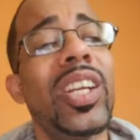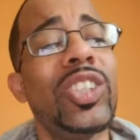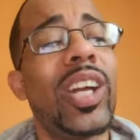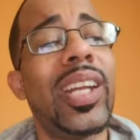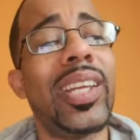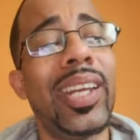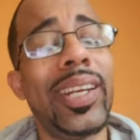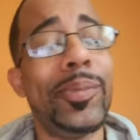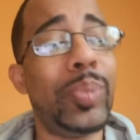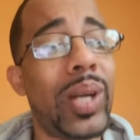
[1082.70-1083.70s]
you're going to try to
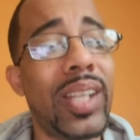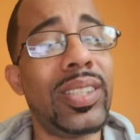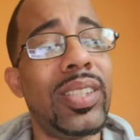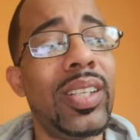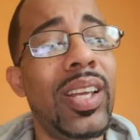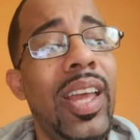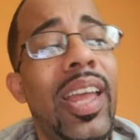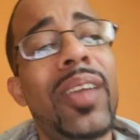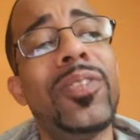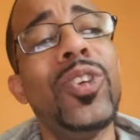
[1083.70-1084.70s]
get in the press,
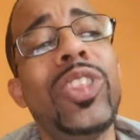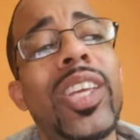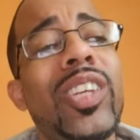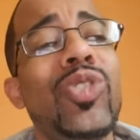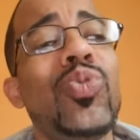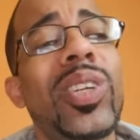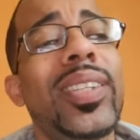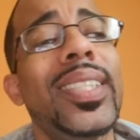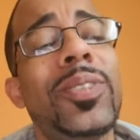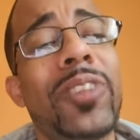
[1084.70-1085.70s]
if you think you
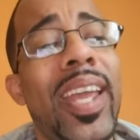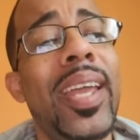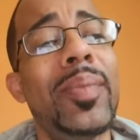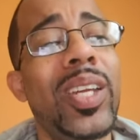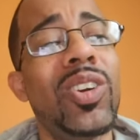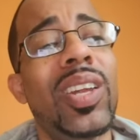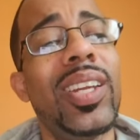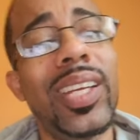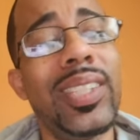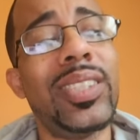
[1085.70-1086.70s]
want this fame and
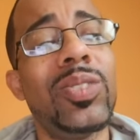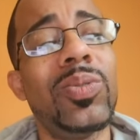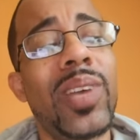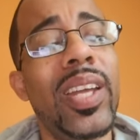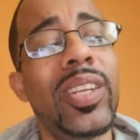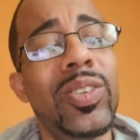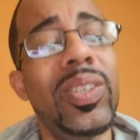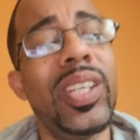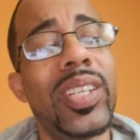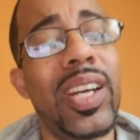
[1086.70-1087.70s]
all of this, right?
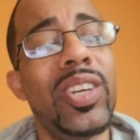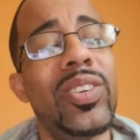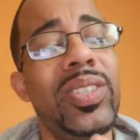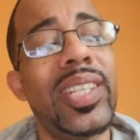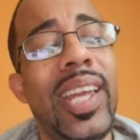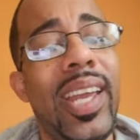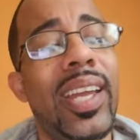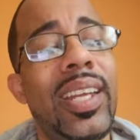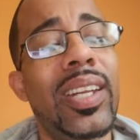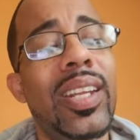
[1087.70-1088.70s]
You need to
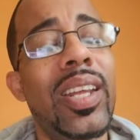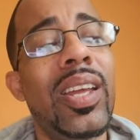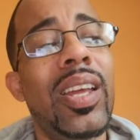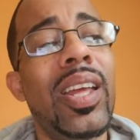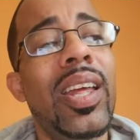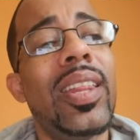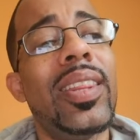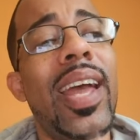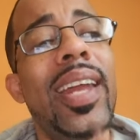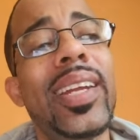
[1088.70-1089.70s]
understand
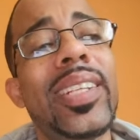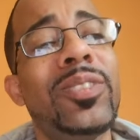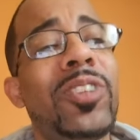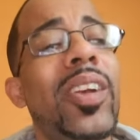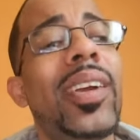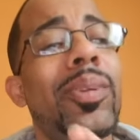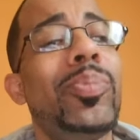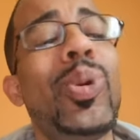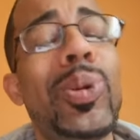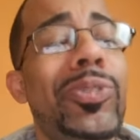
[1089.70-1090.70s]
that it is very
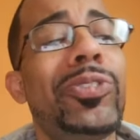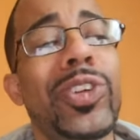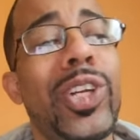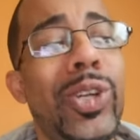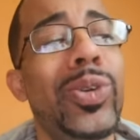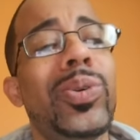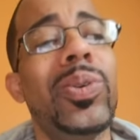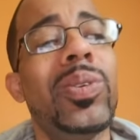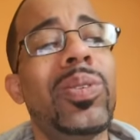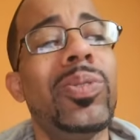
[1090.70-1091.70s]
important for
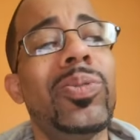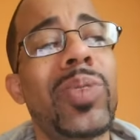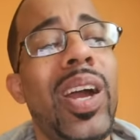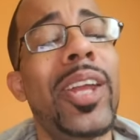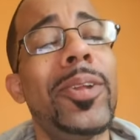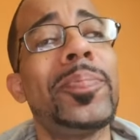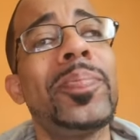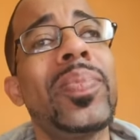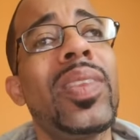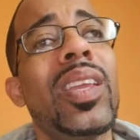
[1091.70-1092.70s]
you, right,
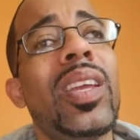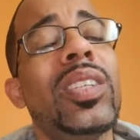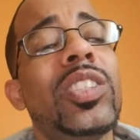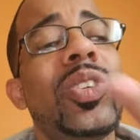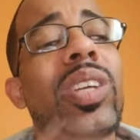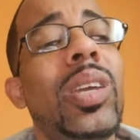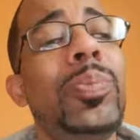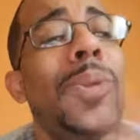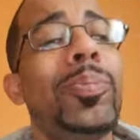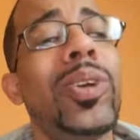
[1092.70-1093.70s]
to
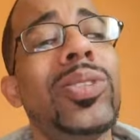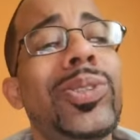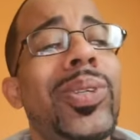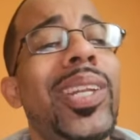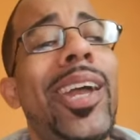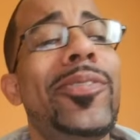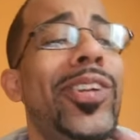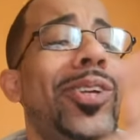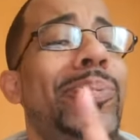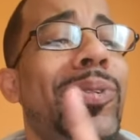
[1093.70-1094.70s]
keep your personal
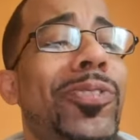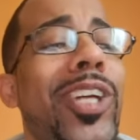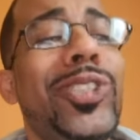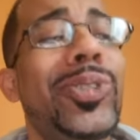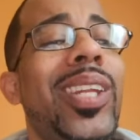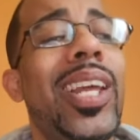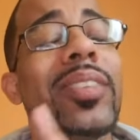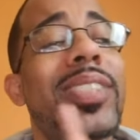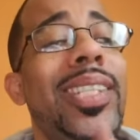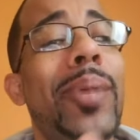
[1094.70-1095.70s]
life and your professional
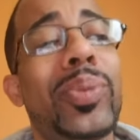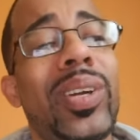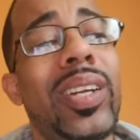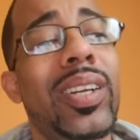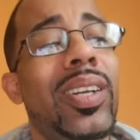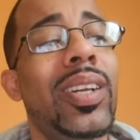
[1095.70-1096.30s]
life separate.